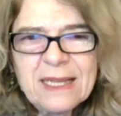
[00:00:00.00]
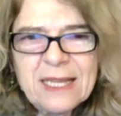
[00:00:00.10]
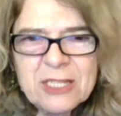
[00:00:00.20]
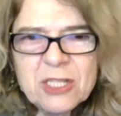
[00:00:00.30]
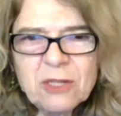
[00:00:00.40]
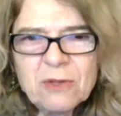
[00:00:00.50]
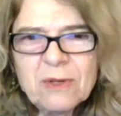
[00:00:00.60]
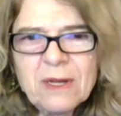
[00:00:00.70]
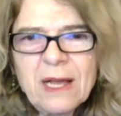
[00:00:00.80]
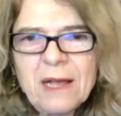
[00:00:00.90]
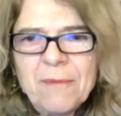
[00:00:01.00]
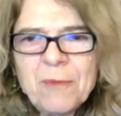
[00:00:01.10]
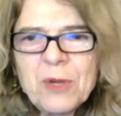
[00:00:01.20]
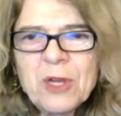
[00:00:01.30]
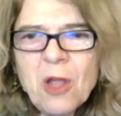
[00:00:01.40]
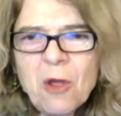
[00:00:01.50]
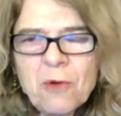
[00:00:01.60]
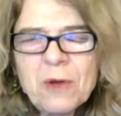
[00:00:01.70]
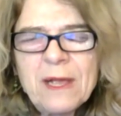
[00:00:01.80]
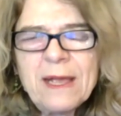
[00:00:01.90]
issue. We
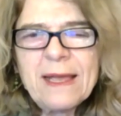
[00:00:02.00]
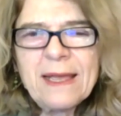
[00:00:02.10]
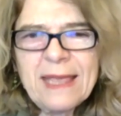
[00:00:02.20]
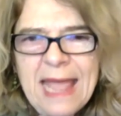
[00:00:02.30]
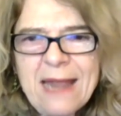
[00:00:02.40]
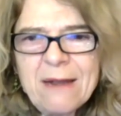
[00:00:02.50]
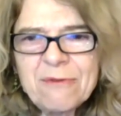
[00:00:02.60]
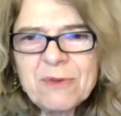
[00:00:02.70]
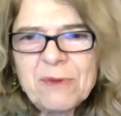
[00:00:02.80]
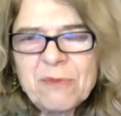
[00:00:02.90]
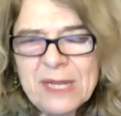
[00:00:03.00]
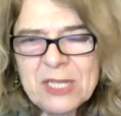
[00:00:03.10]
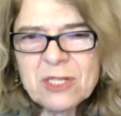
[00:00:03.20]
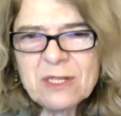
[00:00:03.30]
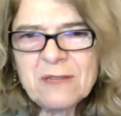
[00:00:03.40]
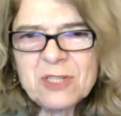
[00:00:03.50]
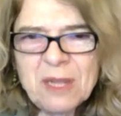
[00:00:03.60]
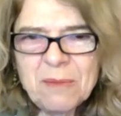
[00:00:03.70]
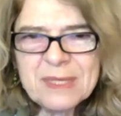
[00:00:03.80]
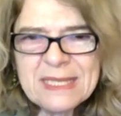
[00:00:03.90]
know, again, from information that the
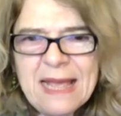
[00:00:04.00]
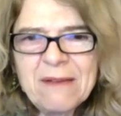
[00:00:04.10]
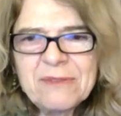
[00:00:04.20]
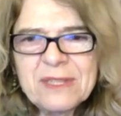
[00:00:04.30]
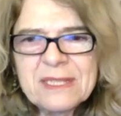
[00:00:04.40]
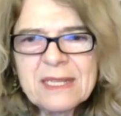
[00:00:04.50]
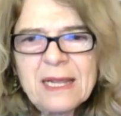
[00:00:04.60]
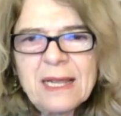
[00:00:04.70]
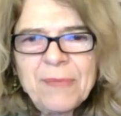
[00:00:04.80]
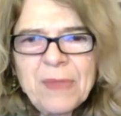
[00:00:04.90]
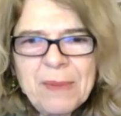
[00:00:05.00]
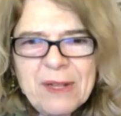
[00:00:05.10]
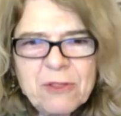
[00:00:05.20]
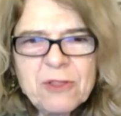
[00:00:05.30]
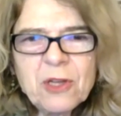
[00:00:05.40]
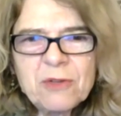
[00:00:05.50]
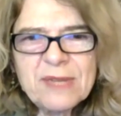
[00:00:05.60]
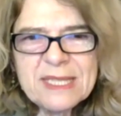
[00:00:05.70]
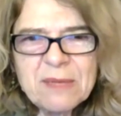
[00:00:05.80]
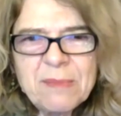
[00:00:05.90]
chambers have, that about a third of
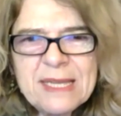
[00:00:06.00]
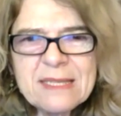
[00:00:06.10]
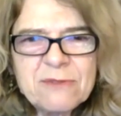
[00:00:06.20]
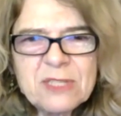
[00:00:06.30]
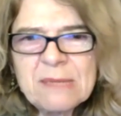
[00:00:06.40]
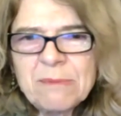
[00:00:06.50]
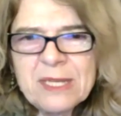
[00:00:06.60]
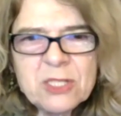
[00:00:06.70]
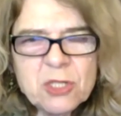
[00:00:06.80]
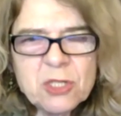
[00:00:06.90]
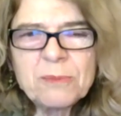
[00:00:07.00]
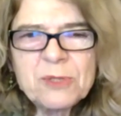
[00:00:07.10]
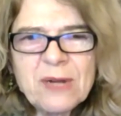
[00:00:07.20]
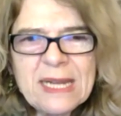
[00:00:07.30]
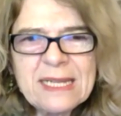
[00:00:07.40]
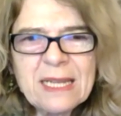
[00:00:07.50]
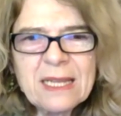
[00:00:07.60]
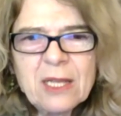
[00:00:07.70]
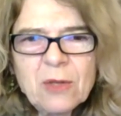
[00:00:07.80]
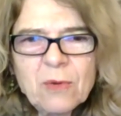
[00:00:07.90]
SMEs have simply stopped
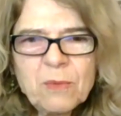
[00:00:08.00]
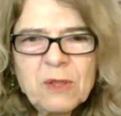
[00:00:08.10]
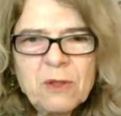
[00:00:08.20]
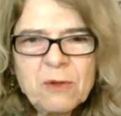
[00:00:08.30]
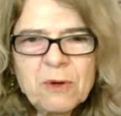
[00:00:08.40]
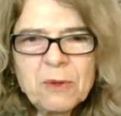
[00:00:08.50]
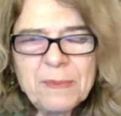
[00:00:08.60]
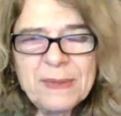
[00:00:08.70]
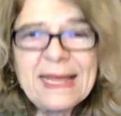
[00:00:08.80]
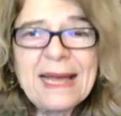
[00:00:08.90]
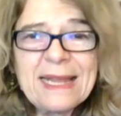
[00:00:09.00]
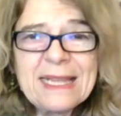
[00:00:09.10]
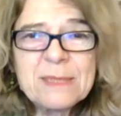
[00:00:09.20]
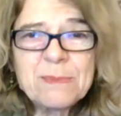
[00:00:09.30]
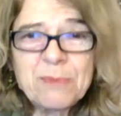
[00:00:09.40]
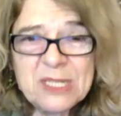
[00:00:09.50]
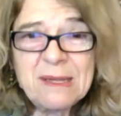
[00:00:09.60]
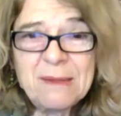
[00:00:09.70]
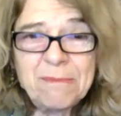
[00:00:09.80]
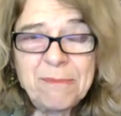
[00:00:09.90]
trading with Europe, and that is
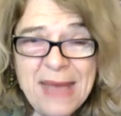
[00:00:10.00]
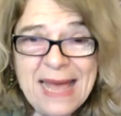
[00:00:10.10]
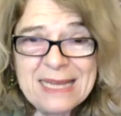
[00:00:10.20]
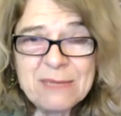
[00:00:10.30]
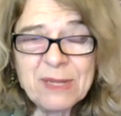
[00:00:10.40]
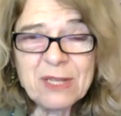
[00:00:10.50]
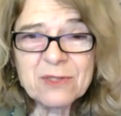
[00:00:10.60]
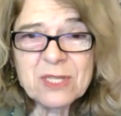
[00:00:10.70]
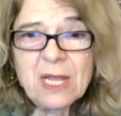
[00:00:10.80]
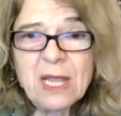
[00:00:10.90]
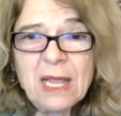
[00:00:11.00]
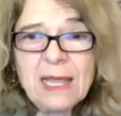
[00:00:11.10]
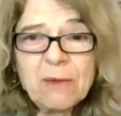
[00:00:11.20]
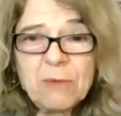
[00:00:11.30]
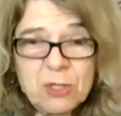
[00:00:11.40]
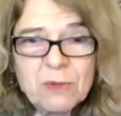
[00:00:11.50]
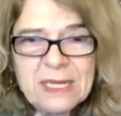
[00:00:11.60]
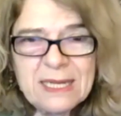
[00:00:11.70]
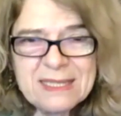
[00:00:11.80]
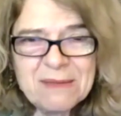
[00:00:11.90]
pretty bad because we do
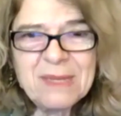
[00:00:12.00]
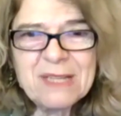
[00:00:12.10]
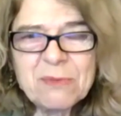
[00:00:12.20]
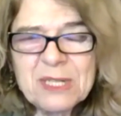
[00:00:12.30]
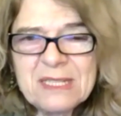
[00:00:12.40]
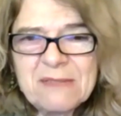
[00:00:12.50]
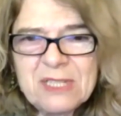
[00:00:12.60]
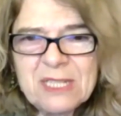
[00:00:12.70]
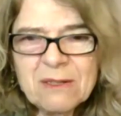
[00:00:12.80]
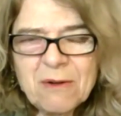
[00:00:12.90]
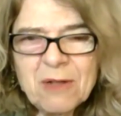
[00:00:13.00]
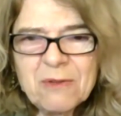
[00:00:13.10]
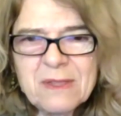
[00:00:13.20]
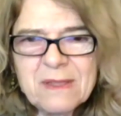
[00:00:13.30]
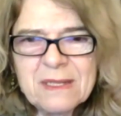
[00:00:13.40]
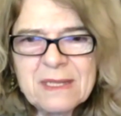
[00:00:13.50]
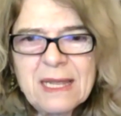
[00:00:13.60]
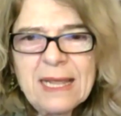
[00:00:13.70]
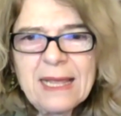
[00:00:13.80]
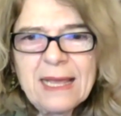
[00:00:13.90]
need SMEs for productivity and growth and
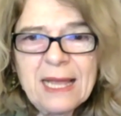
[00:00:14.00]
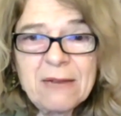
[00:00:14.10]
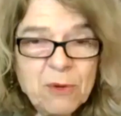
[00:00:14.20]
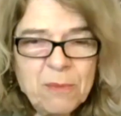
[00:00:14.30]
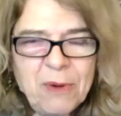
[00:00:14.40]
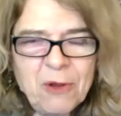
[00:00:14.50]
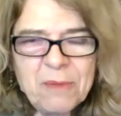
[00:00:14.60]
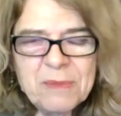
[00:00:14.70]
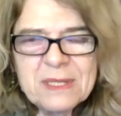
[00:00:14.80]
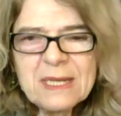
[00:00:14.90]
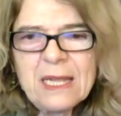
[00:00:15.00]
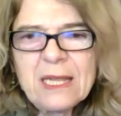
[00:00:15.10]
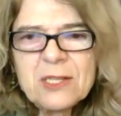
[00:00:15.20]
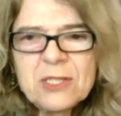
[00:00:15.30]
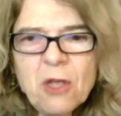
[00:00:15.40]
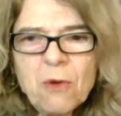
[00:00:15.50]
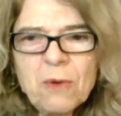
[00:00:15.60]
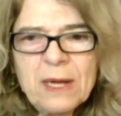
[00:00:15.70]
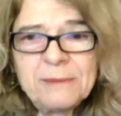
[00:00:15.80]
for employment. So